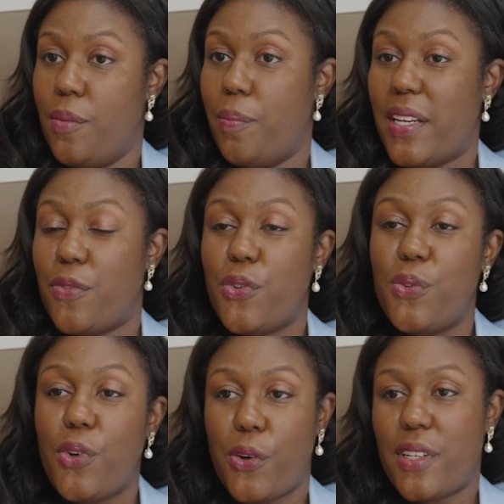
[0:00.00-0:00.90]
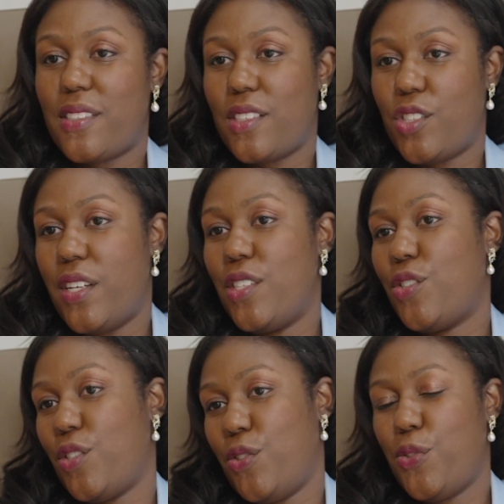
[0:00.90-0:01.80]
But if you notice a
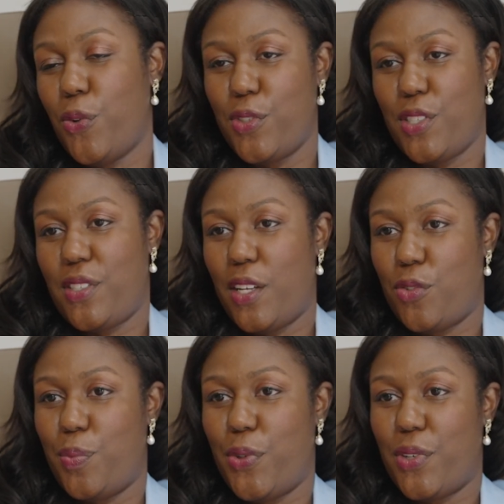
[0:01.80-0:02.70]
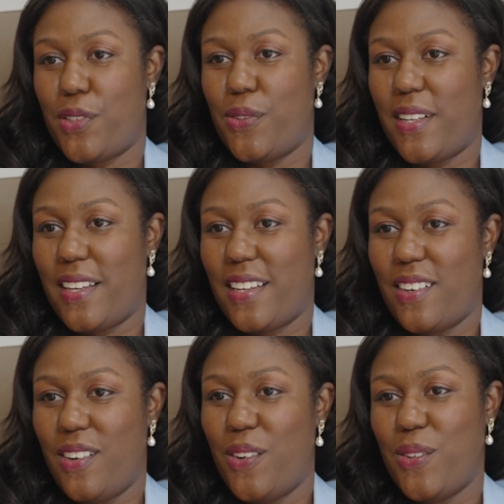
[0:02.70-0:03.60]
change, don't just attribute it to
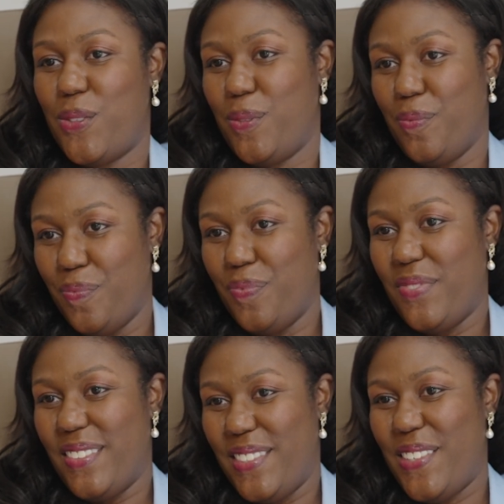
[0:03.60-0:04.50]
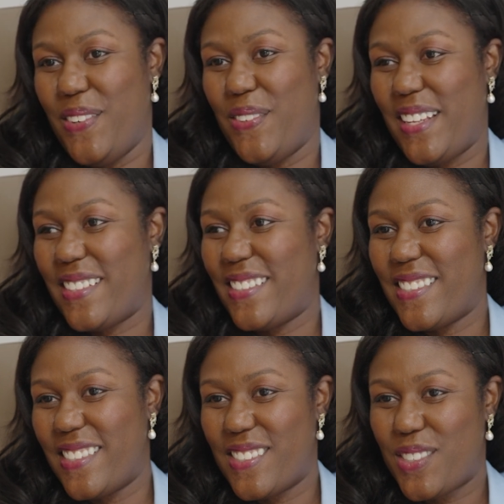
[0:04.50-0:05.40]
like, oh, you know, like
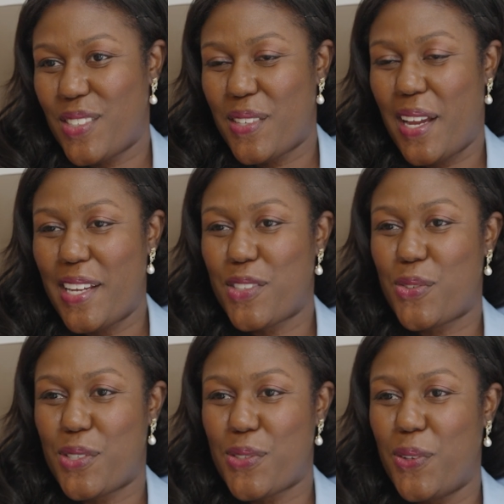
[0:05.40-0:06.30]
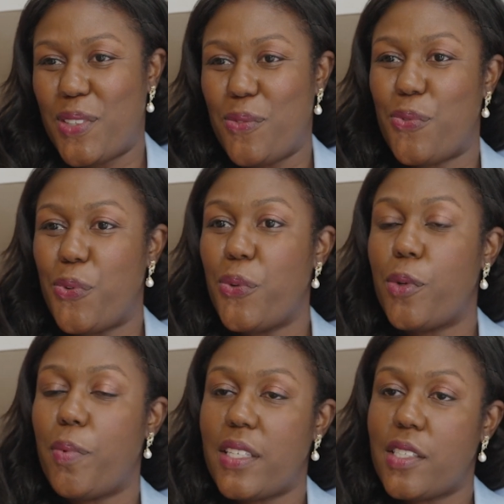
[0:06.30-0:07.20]
this is just extra salt in
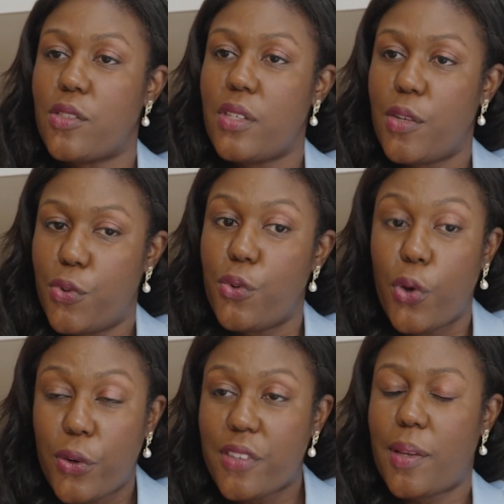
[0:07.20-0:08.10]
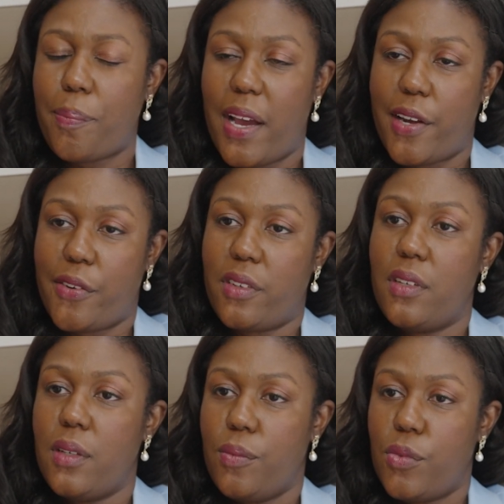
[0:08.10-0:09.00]
food, but just if you notice a pattern,
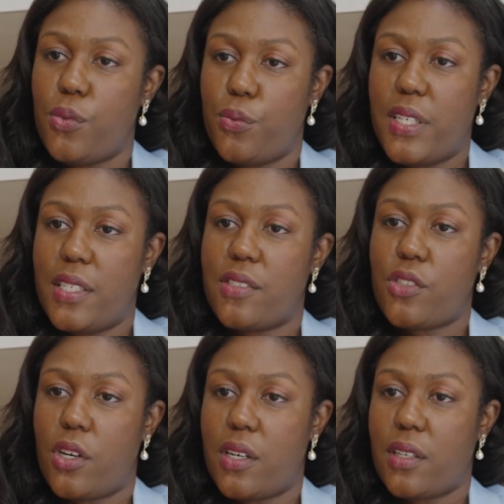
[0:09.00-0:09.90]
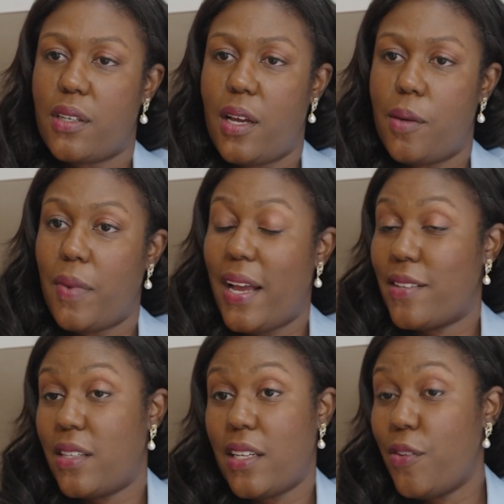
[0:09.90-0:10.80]
to really start
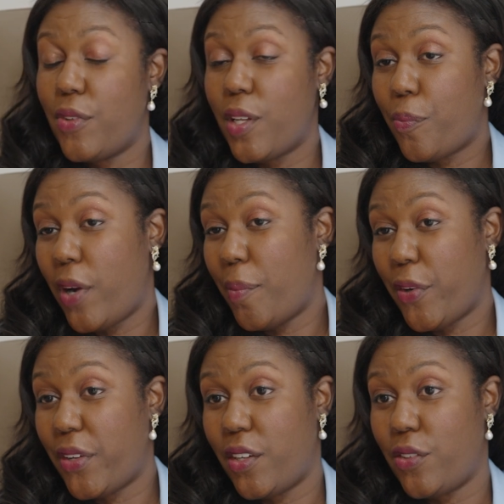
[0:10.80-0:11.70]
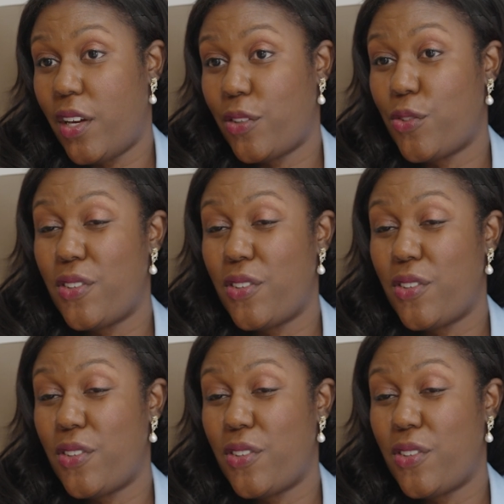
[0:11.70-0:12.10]
asking even the primary care doctor.